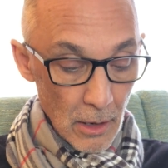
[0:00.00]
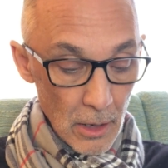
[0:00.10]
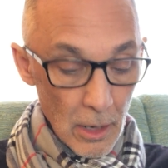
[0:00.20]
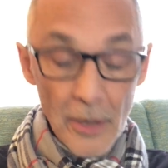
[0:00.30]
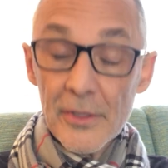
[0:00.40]

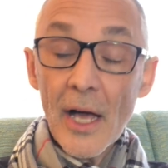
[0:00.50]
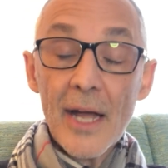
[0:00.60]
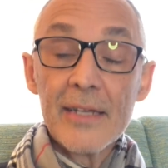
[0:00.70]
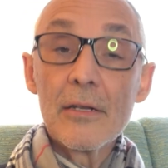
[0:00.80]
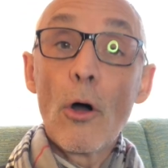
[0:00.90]

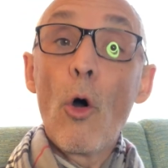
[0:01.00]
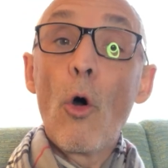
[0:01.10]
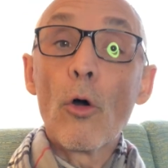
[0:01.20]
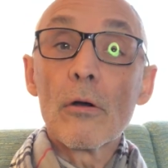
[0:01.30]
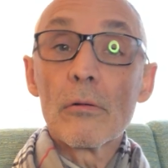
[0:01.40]
online,
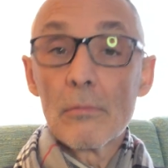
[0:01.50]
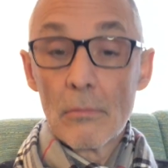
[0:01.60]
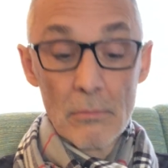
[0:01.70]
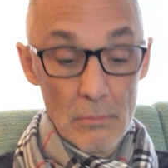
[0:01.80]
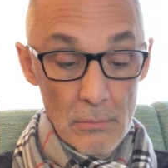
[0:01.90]
or
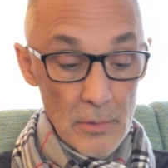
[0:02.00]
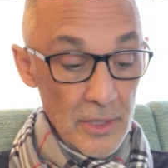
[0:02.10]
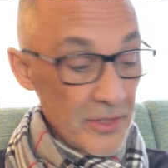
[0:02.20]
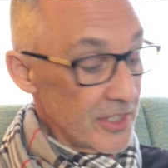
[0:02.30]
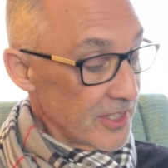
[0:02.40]
in
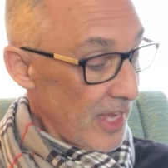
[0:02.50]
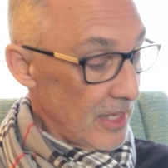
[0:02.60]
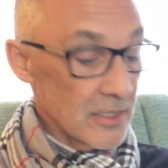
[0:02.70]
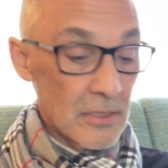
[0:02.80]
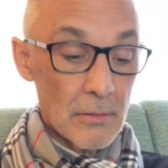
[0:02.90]
this
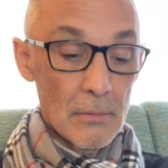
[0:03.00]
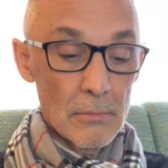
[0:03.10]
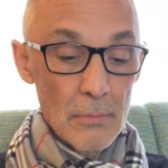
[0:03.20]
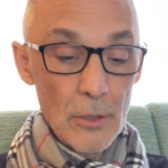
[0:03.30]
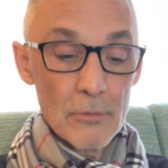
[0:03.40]
case,
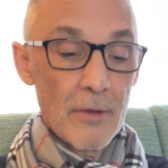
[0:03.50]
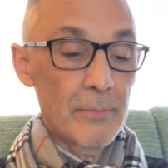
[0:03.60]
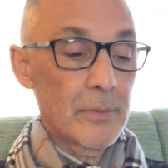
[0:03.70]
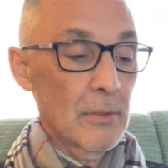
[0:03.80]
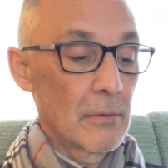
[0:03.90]

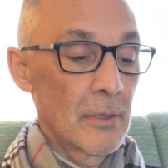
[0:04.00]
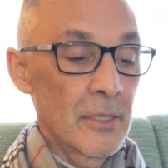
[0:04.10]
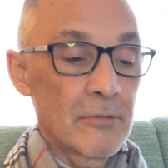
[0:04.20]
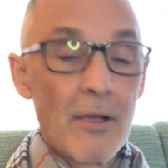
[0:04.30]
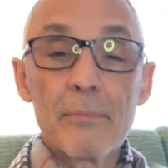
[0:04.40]

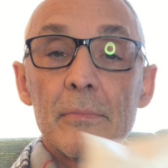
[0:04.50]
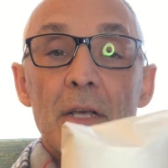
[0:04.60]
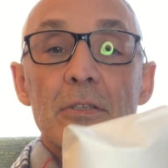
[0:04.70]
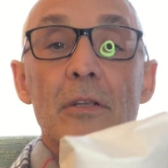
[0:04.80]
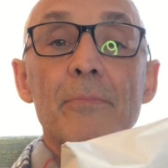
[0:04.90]
it's wrapped
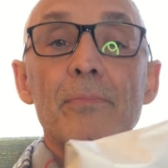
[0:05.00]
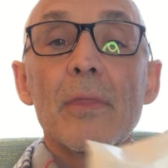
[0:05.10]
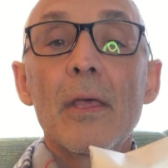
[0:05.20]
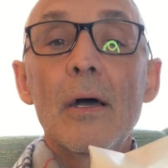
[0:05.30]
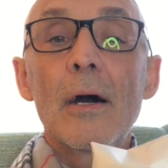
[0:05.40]
nicely.
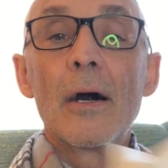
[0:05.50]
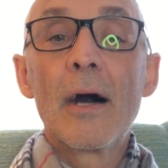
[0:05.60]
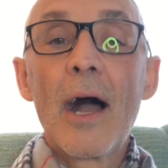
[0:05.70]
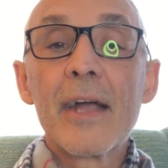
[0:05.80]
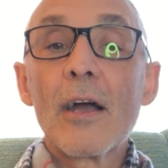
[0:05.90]

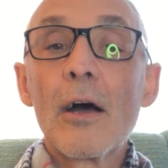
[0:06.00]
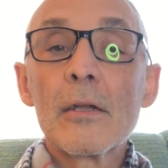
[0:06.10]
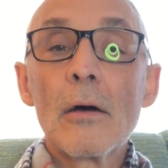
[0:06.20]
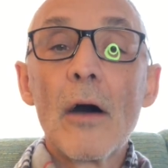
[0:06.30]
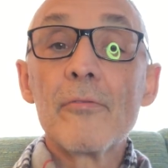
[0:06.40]
I got
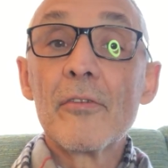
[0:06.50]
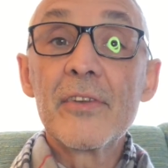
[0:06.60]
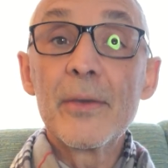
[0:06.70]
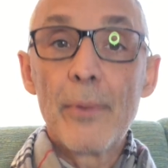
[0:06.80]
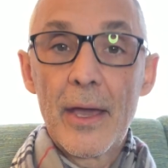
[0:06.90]
off of
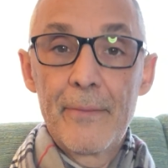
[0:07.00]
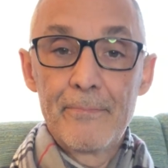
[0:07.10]
eBay